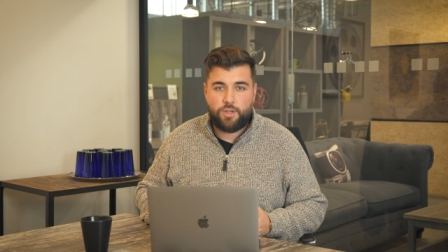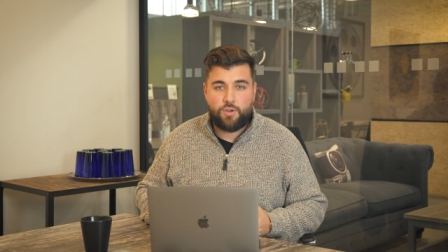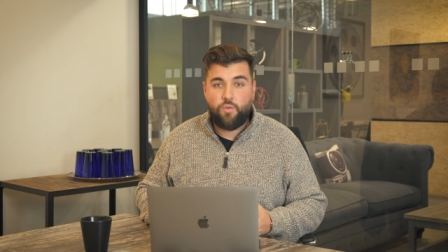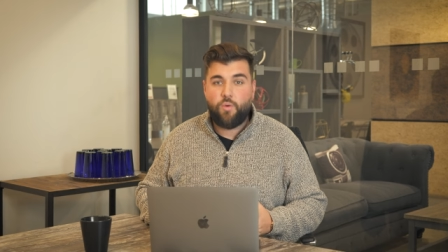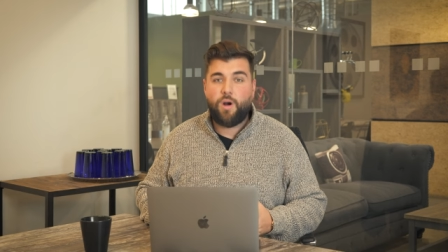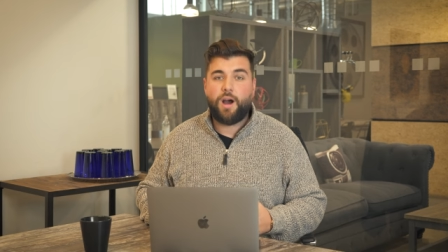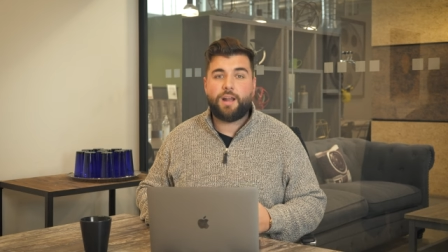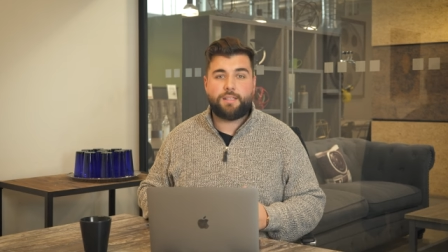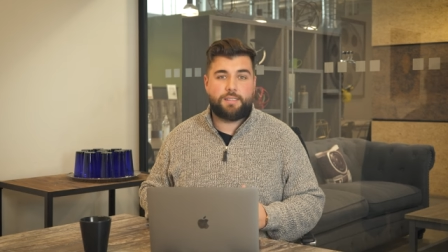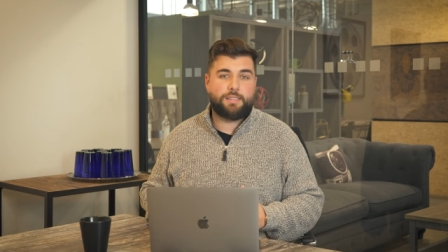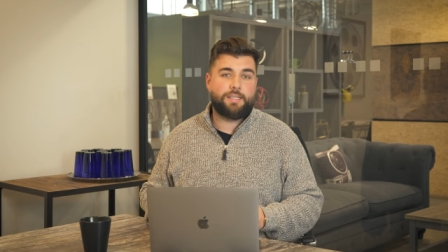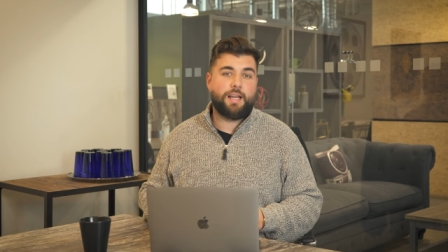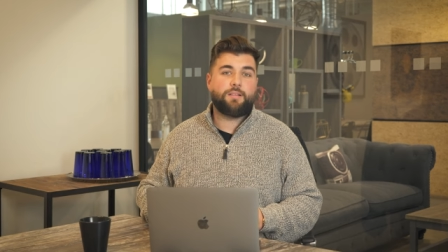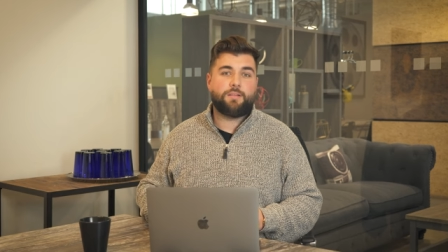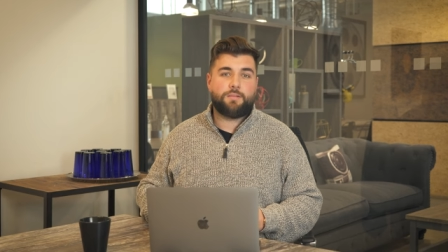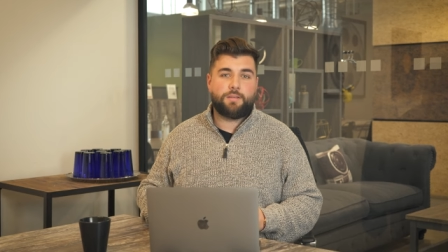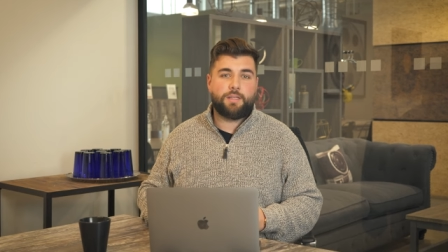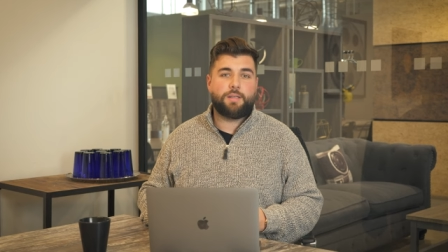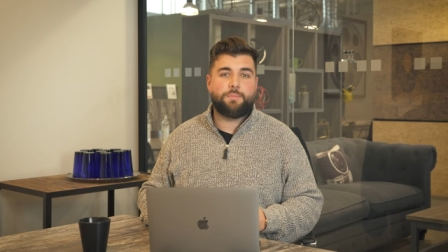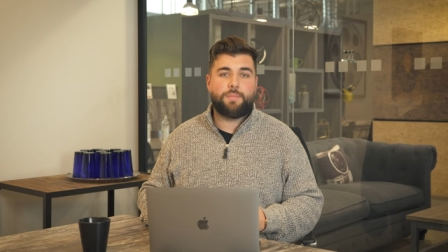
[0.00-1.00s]
You want a
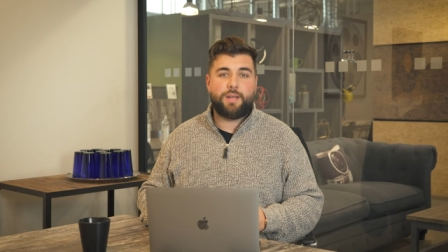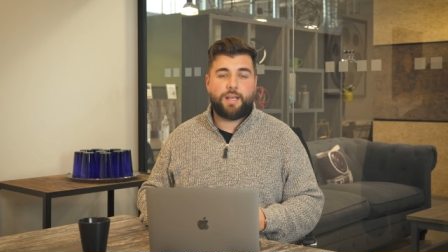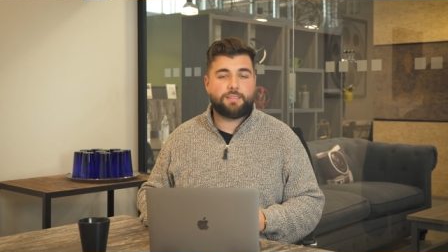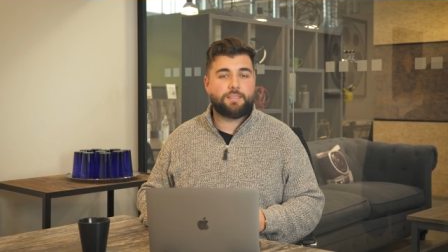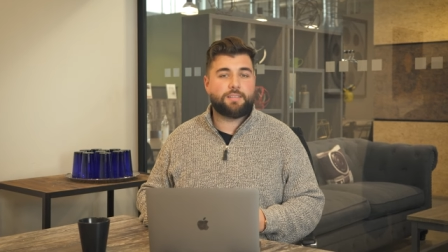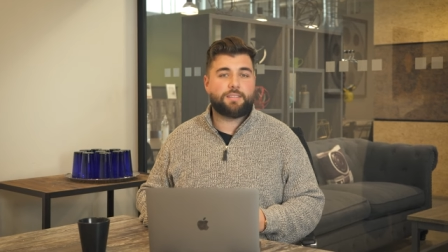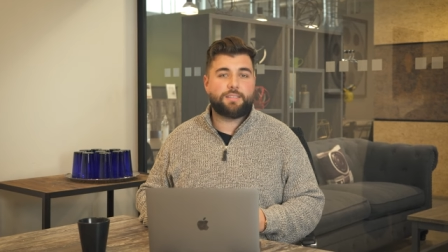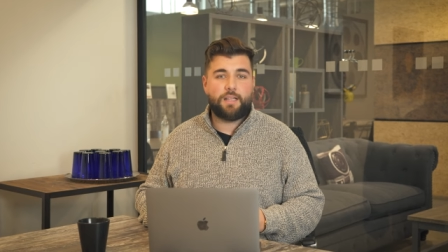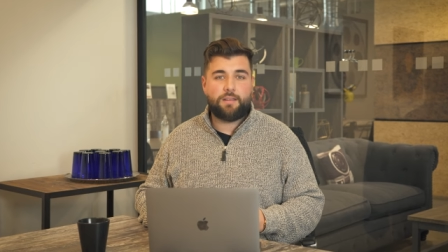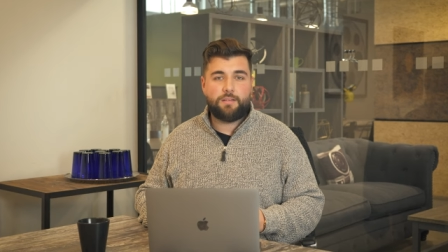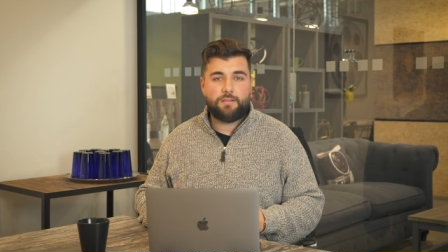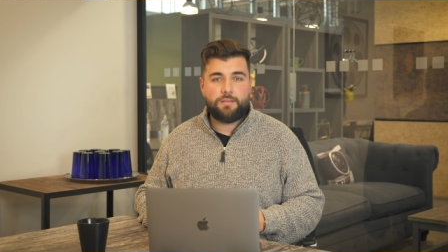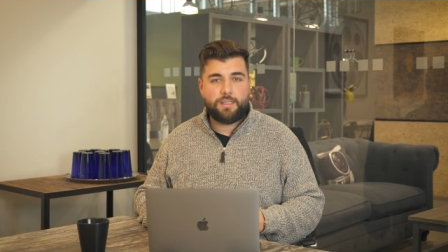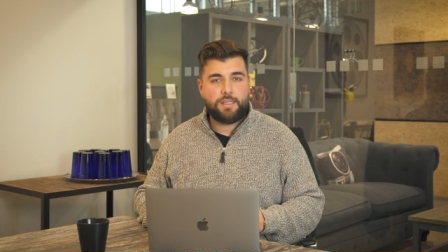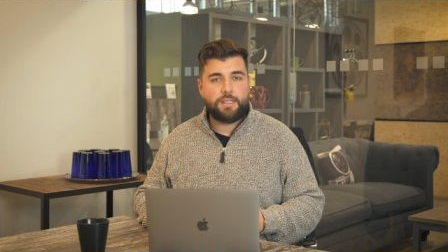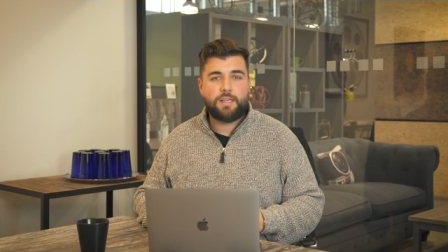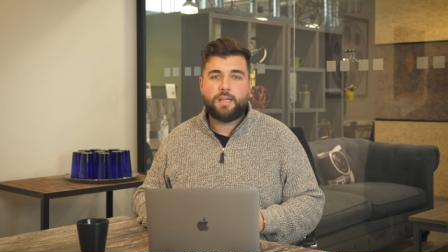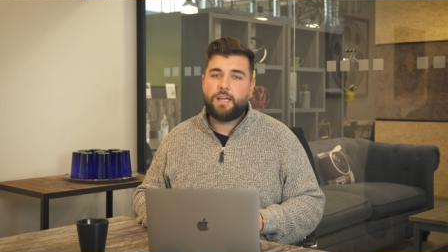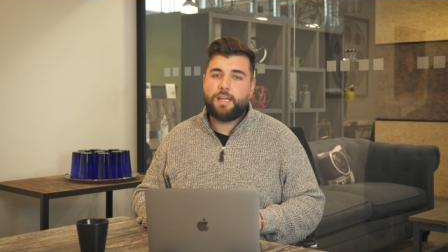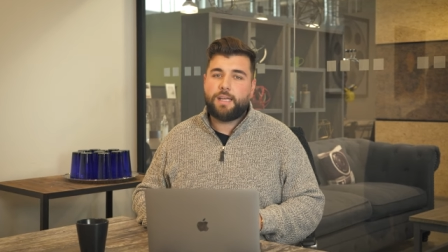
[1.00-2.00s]
seller lead because a seller
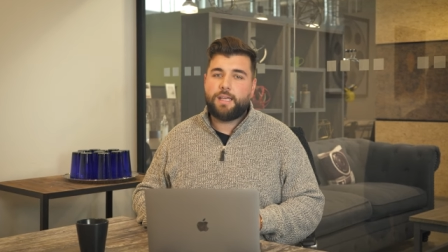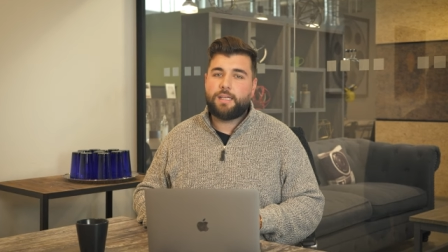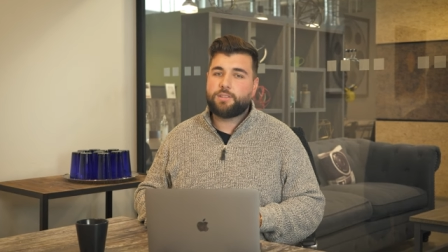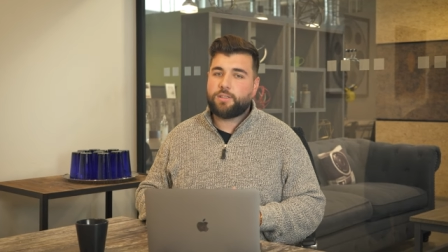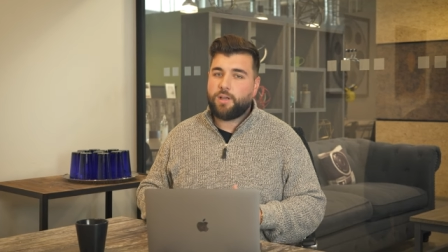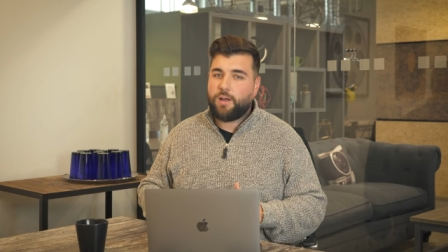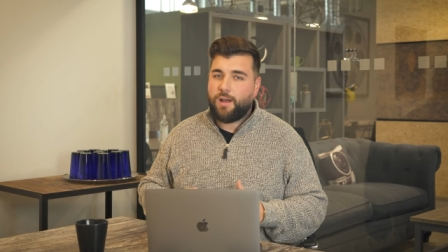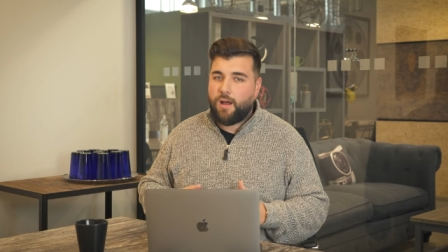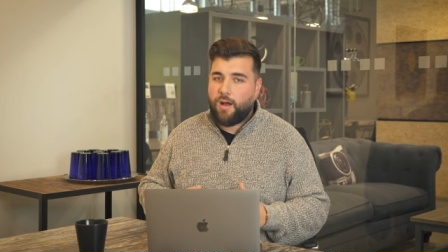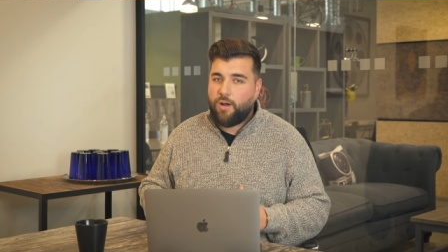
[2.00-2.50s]
lead is